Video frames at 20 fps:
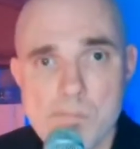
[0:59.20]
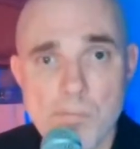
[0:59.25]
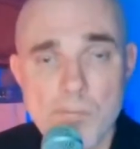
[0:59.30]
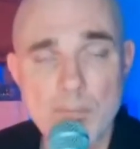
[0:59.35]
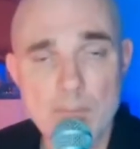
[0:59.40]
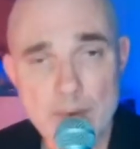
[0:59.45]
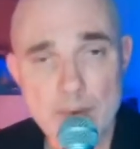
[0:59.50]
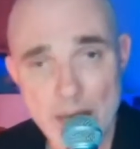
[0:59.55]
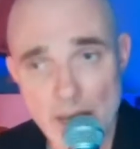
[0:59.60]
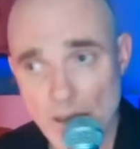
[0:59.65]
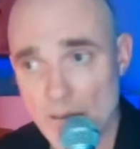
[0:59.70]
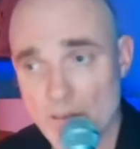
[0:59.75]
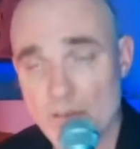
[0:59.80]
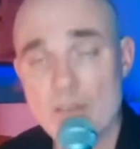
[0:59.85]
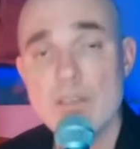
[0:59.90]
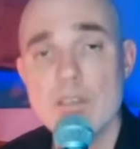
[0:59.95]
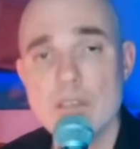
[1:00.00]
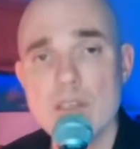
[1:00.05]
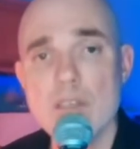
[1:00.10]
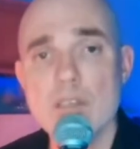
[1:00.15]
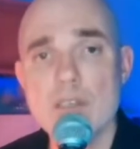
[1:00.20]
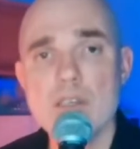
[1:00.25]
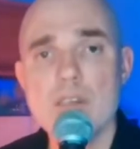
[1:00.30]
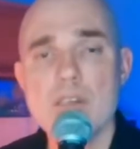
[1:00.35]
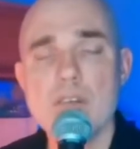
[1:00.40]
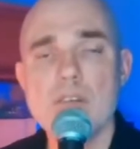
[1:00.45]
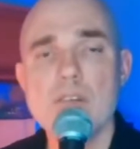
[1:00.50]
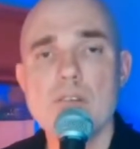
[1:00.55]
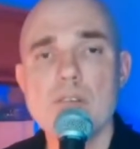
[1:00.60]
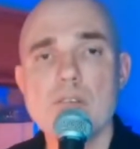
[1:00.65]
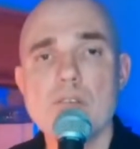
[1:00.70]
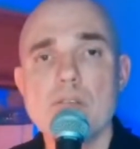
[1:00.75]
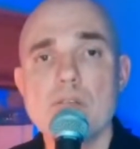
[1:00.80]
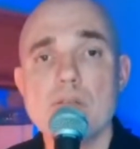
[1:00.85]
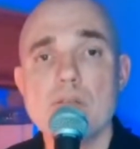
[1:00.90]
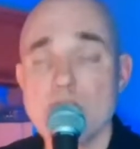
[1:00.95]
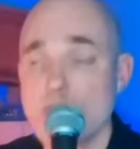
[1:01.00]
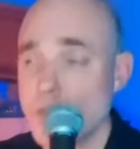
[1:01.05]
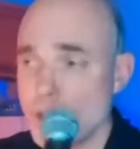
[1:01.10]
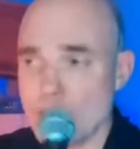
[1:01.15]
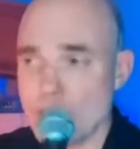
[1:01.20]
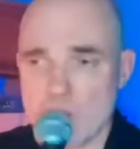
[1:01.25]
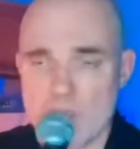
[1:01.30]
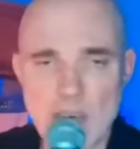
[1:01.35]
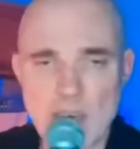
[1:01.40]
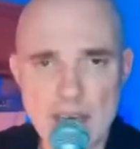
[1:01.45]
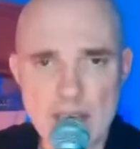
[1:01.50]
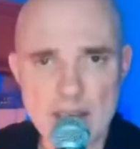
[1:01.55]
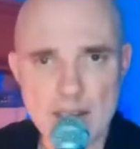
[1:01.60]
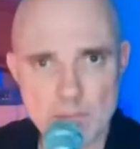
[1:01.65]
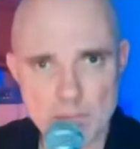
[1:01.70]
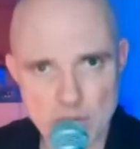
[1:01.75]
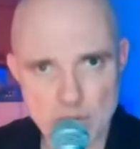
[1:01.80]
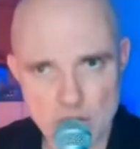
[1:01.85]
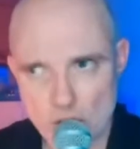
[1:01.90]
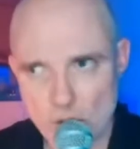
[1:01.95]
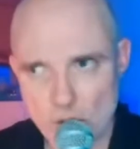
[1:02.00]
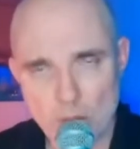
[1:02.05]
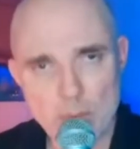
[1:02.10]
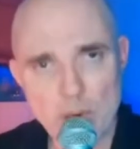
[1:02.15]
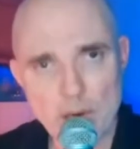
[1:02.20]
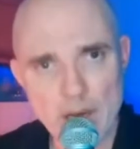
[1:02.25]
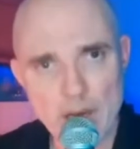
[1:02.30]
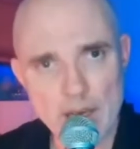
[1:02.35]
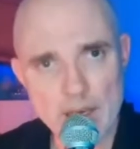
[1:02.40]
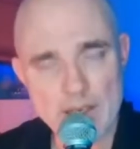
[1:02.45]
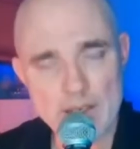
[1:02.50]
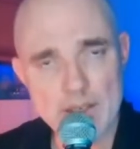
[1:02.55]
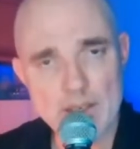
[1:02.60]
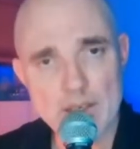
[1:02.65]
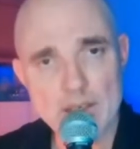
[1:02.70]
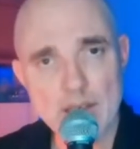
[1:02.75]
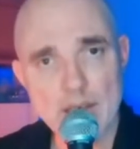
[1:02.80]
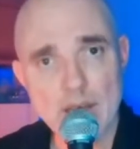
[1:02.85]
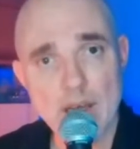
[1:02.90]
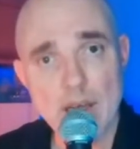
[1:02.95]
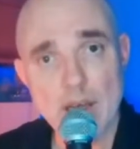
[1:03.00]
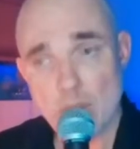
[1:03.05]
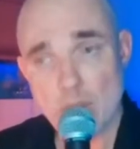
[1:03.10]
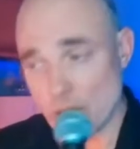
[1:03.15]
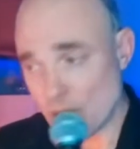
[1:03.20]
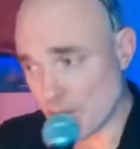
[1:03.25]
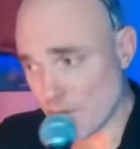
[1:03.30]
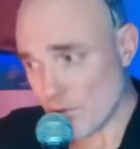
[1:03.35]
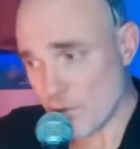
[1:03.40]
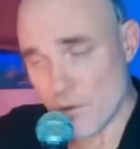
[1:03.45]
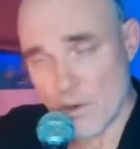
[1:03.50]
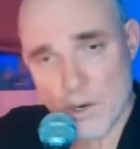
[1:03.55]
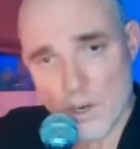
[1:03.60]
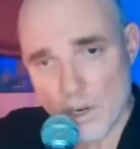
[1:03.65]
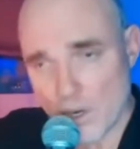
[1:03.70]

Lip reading: Now, you can take them at your pace. But if you're going to